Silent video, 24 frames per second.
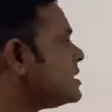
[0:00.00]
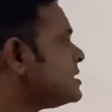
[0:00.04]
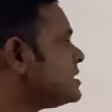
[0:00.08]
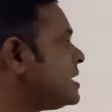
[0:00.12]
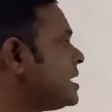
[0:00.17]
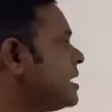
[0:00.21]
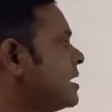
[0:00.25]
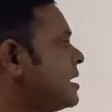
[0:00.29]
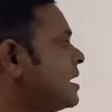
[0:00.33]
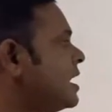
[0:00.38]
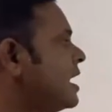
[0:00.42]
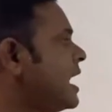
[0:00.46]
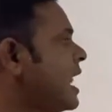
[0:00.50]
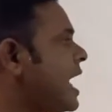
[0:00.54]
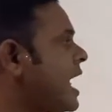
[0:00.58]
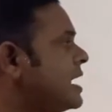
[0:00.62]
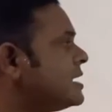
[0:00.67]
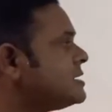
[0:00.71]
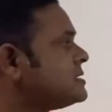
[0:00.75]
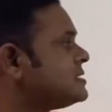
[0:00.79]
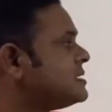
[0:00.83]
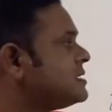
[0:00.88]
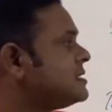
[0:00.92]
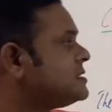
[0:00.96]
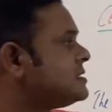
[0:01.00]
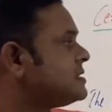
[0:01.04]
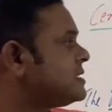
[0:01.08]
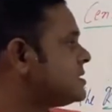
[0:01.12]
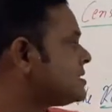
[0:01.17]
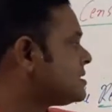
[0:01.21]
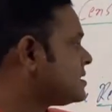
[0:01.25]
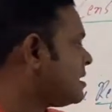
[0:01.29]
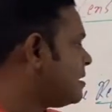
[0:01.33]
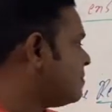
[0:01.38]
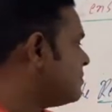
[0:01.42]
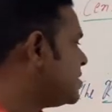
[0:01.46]
General and
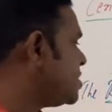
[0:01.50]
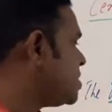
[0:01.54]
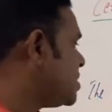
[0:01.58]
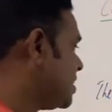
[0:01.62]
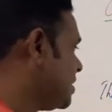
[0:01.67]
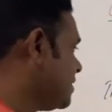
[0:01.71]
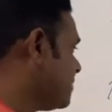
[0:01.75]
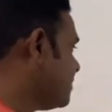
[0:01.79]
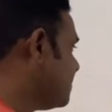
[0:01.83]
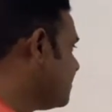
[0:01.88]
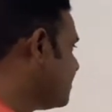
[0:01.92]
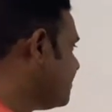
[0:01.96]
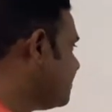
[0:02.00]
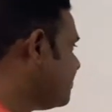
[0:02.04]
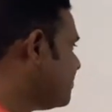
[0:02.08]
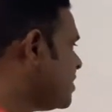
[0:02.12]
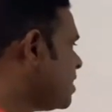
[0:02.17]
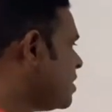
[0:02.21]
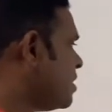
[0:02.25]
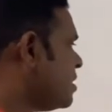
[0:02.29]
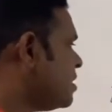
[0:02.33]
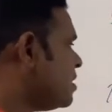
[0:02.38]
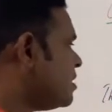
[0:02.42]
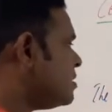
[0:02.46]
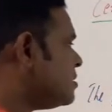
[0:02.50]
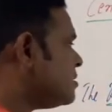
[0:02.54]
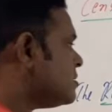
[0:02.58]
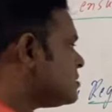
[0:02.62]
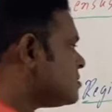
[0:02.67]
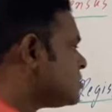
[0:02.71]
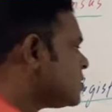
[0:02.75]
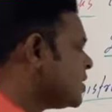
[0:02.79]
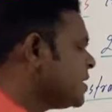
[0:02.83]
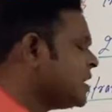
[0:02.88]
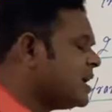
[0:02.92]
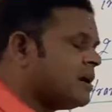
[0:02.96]
Census Commission.
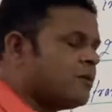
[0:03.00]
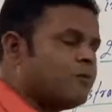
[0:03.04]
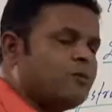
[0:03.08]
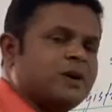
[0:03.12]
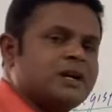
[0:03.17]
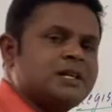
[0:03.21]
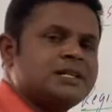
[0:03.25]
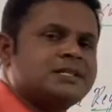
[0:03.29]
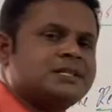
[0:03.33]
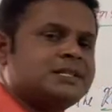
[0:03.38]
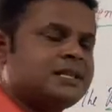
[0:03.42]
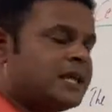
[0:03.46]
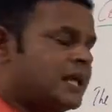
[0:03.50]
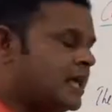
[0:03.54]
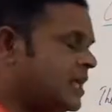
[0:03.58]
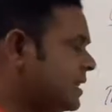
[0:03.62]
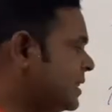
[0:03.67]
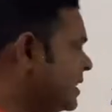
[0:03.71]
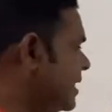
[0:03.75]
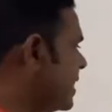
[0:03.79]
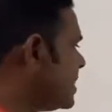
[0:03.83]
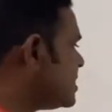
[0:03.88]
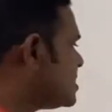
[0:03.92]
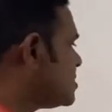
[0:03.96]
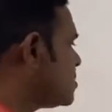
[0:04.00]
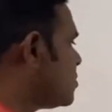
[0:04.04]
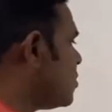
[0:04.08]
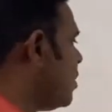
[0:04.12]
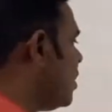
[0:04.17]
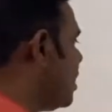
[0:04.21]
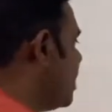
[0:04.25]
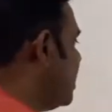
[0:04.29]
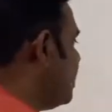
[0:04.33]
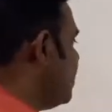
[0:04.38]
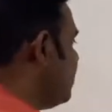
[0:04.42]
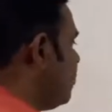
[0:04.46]
So here what is the next
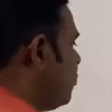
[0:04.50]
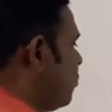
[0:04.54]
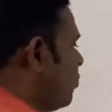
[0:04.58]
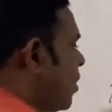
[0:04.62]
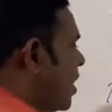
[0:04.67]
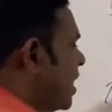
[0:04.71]
called?